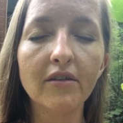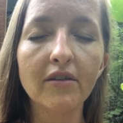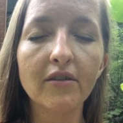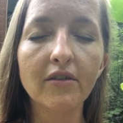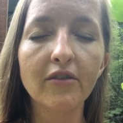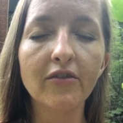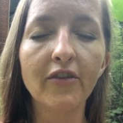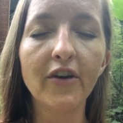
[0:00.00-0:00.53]

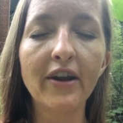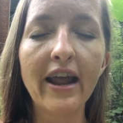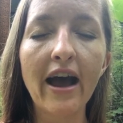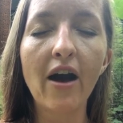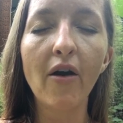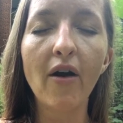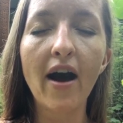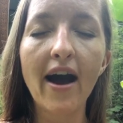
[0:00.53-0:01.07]
For
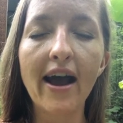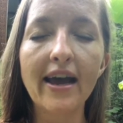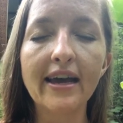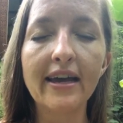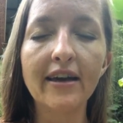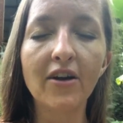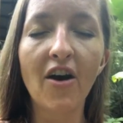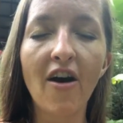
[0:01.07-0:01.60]
now,
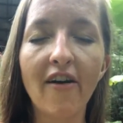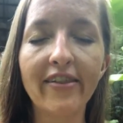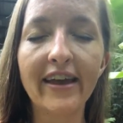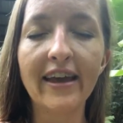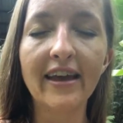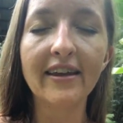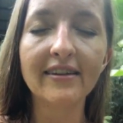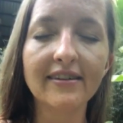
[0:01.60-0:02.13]
I call
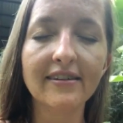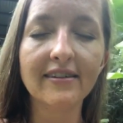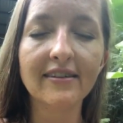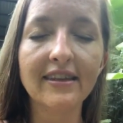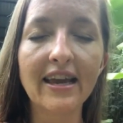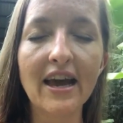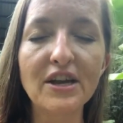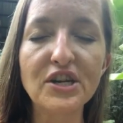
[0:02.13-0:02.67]
it
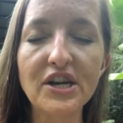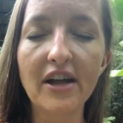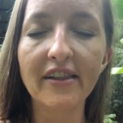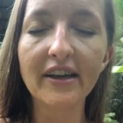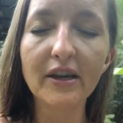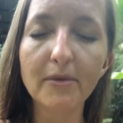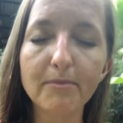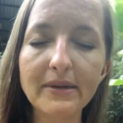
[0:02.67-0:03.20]
the
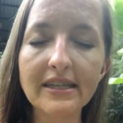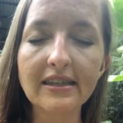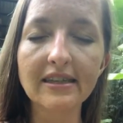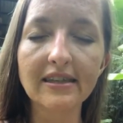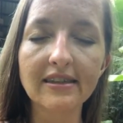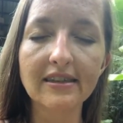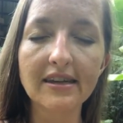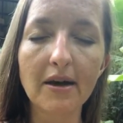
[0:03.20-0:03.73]
angelic
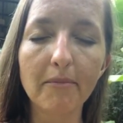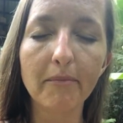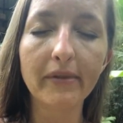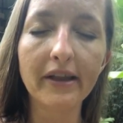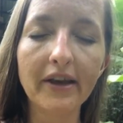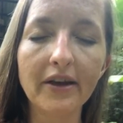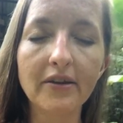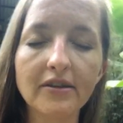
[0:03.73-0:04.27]
business
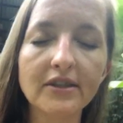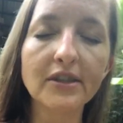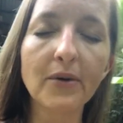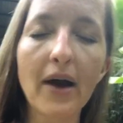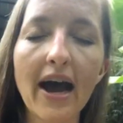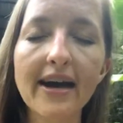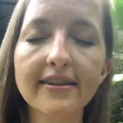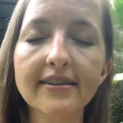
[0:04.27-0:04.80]
template. So
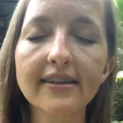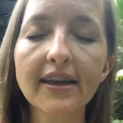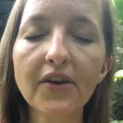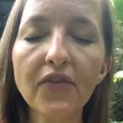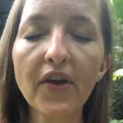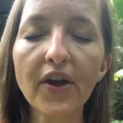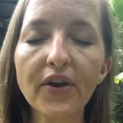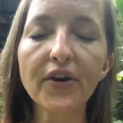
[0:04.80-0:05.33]
asking
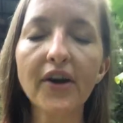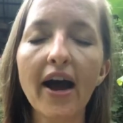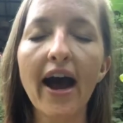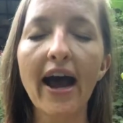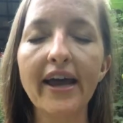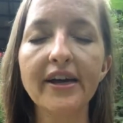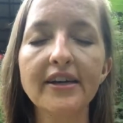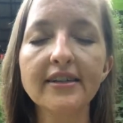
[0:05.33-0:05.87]
that your
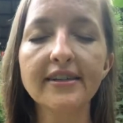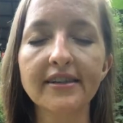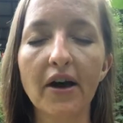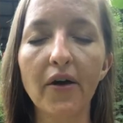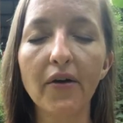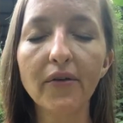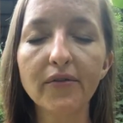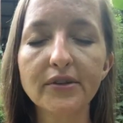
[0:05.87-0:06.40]
higher
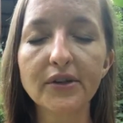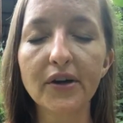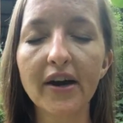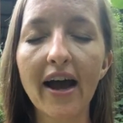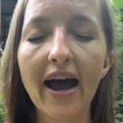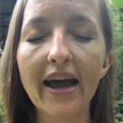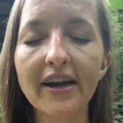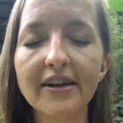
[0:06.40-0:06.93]
self, so your
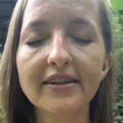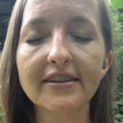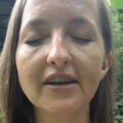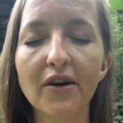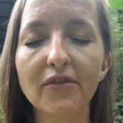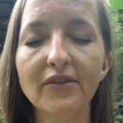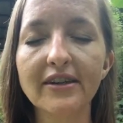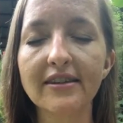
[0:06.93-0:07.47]
higher
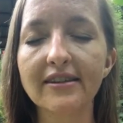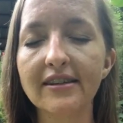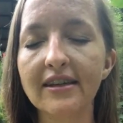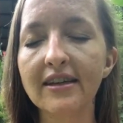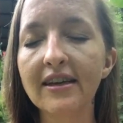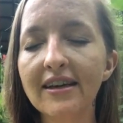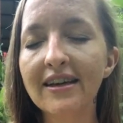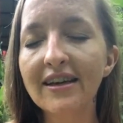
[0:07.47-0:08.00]
self is the
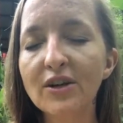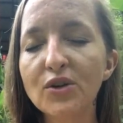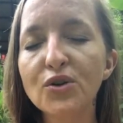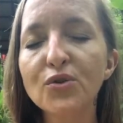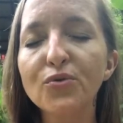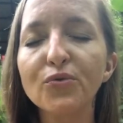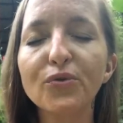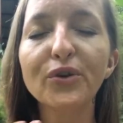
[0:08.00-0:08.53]

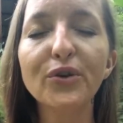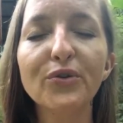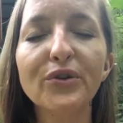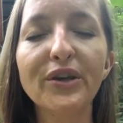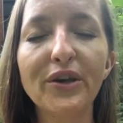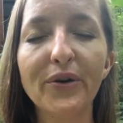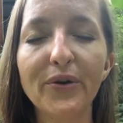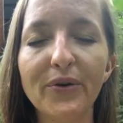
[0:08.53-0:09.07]
true
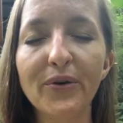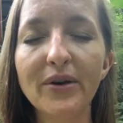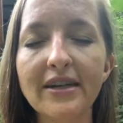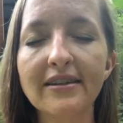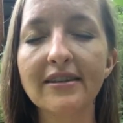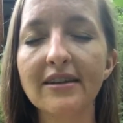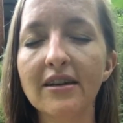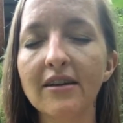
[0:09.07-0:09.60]
you,
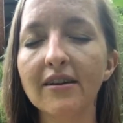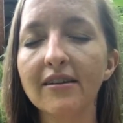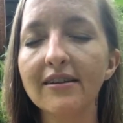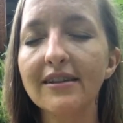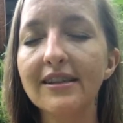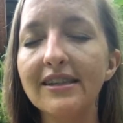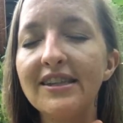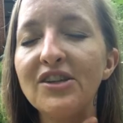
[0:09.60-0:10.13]
is the
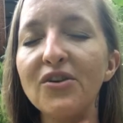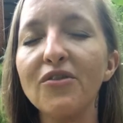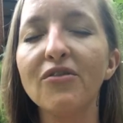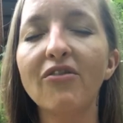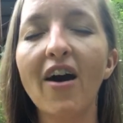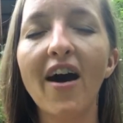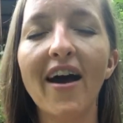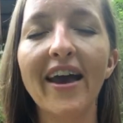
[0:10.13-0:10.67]

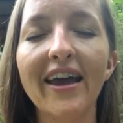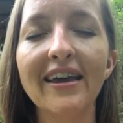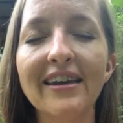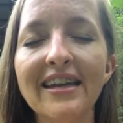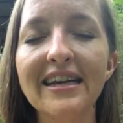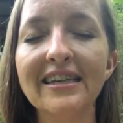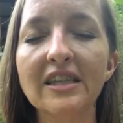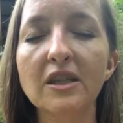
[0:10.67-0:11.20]
divine,
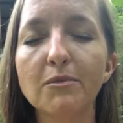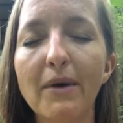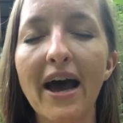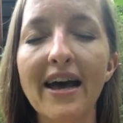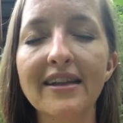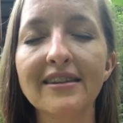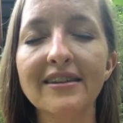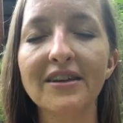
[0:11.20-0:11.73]

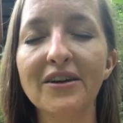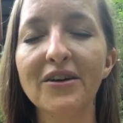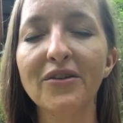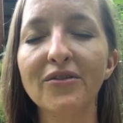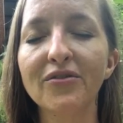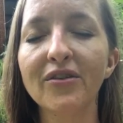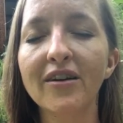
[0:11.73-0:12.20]
expansive,